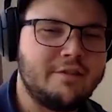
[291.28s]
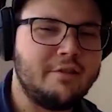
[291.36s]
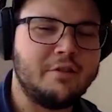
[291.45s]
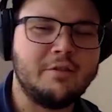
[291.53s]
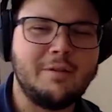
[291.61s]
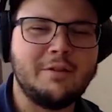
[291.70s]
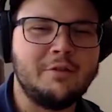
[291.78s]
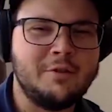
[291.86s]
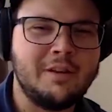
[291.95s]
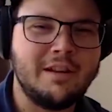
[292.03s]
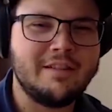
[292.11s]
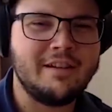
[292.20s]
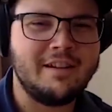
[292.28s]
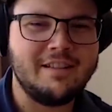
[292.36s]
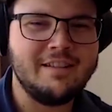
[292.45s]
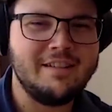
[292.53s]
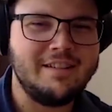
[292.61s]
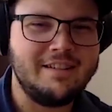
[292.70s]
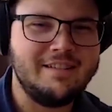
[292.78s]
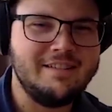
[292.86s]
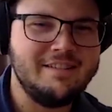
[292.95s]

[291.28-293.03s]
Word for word: So, so uh, what's my, the trading style? Yeah.